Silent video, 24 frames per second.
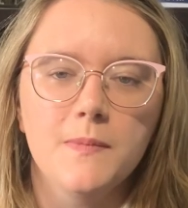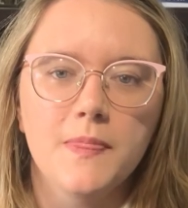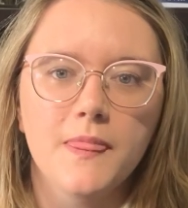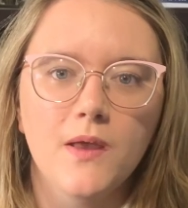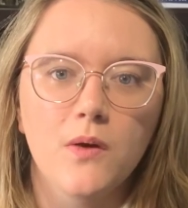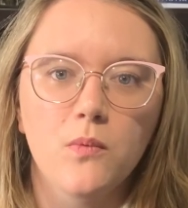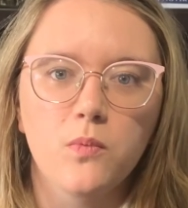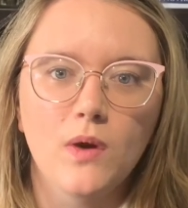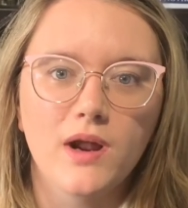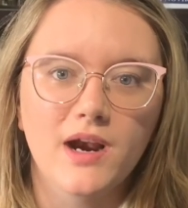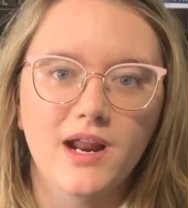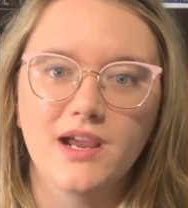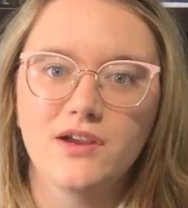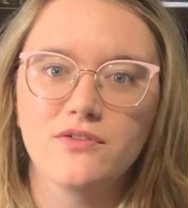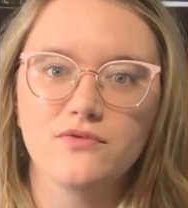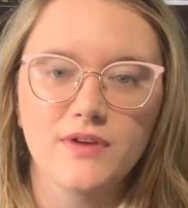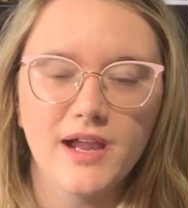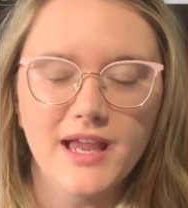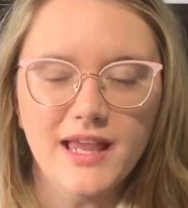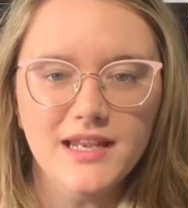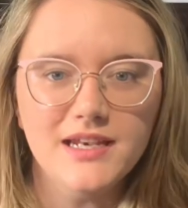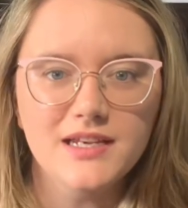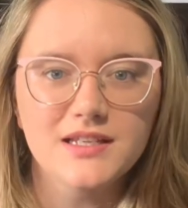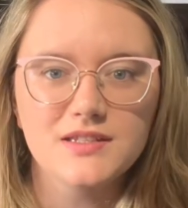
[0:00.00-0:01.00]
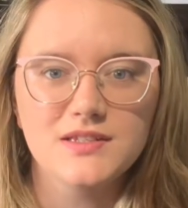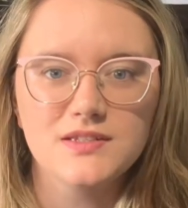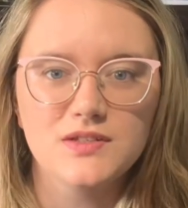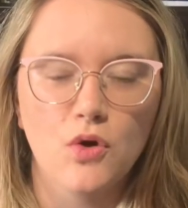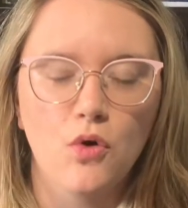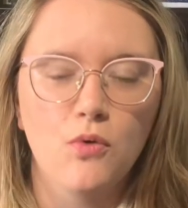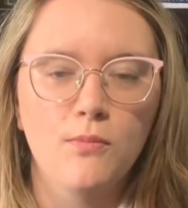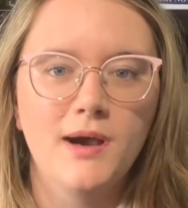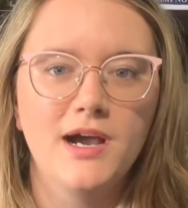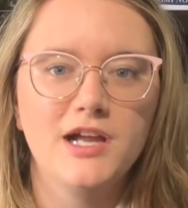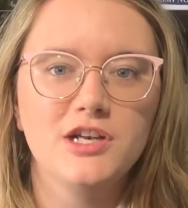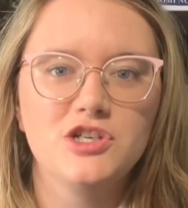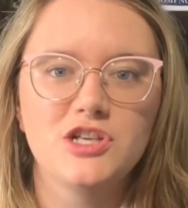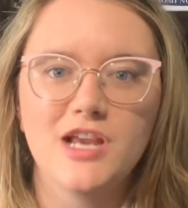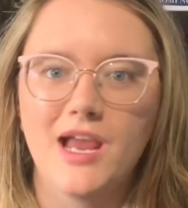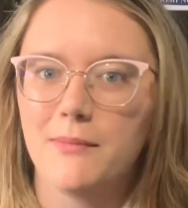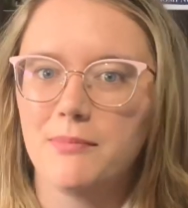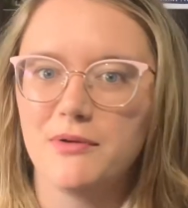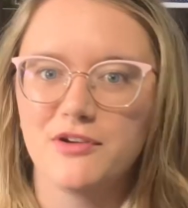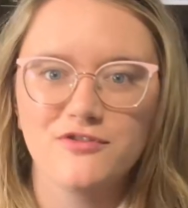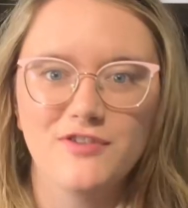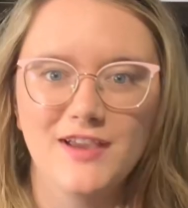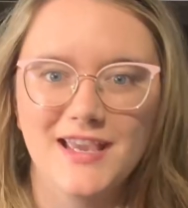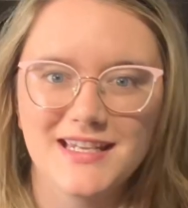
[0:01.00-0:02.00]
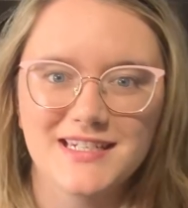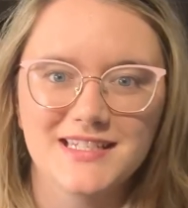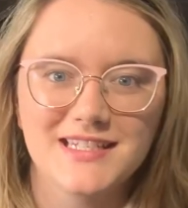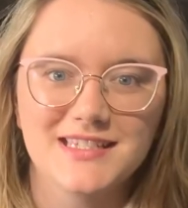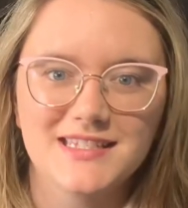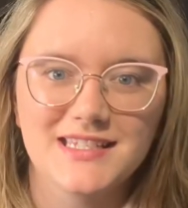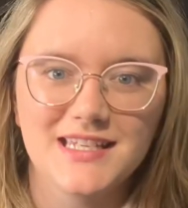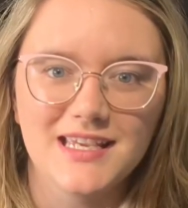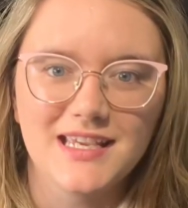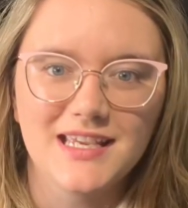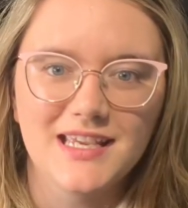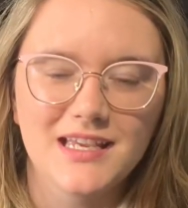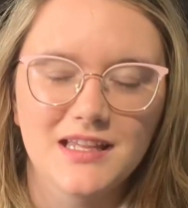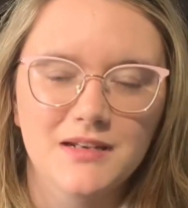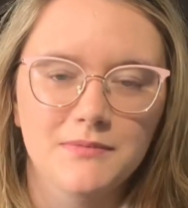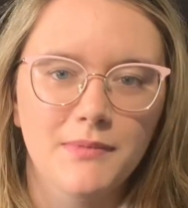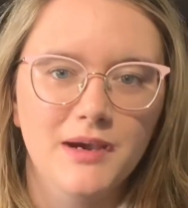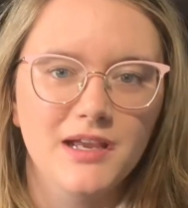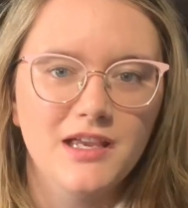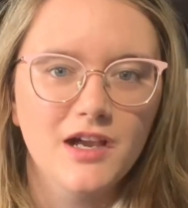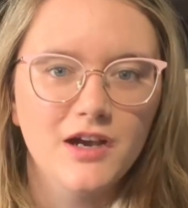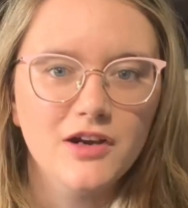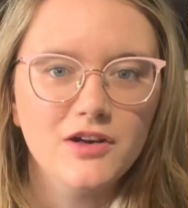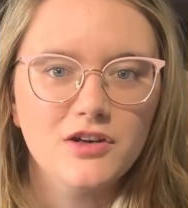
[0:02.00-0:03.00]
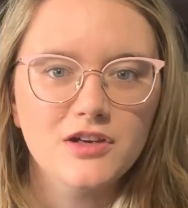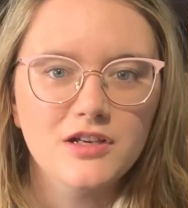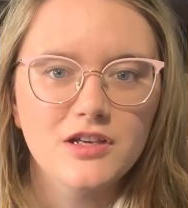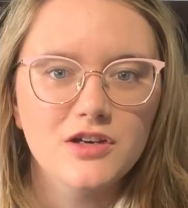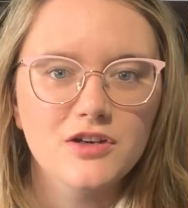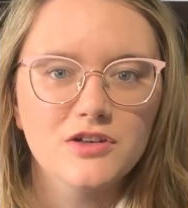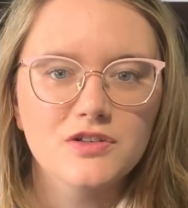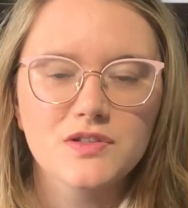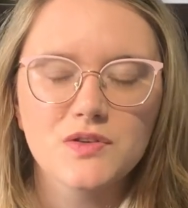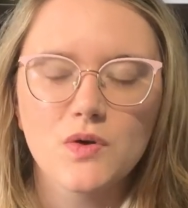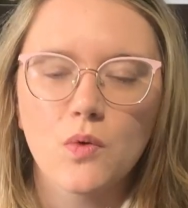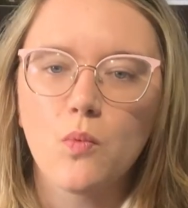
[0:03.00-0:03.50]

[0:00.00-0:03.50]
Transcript: when I read so much epic fantasy in my younger years,